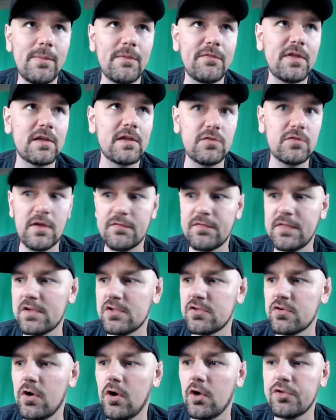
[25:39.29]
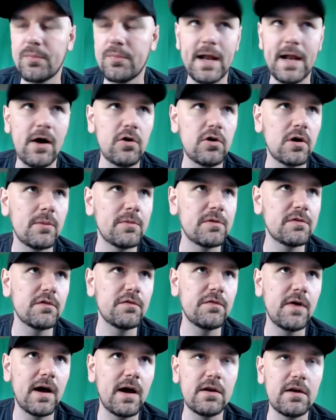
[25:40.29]
If that's if that's your ultimate outcome, is to
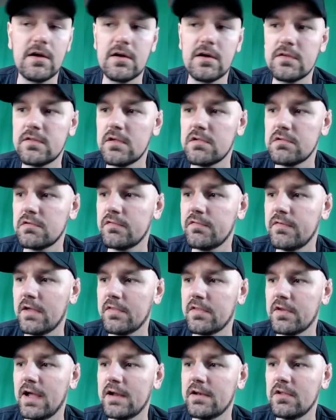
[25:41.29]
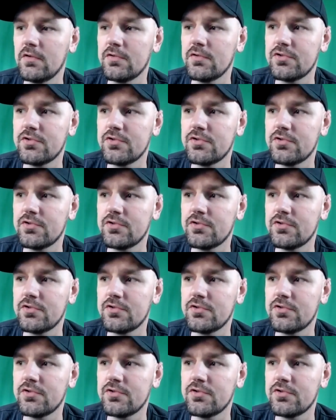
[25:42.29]
find is to find an ideal